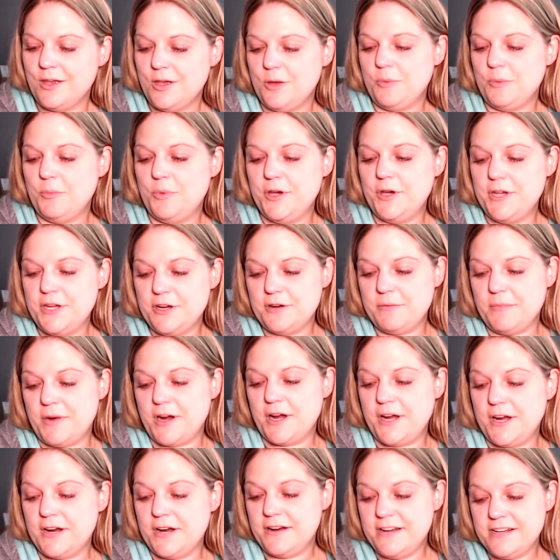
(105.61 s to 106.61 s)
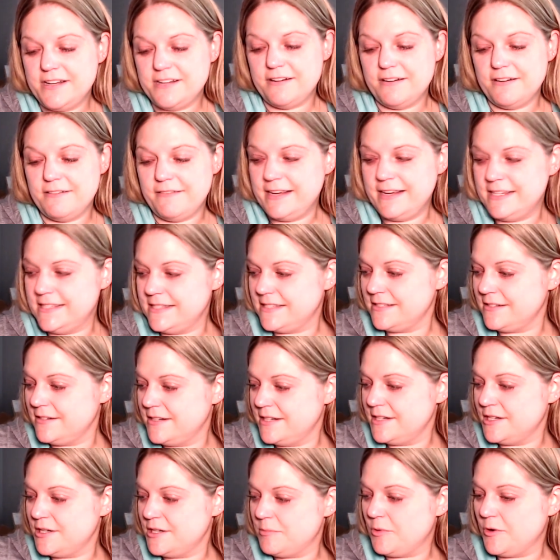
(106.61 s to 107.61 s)
Put your marker and your eraser and
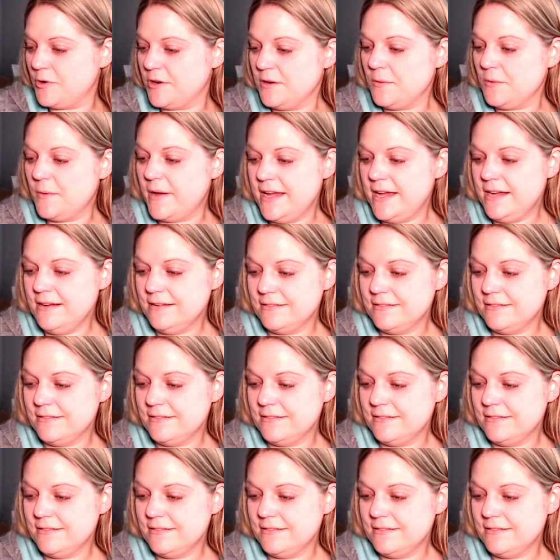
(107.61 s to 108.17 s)
your board away.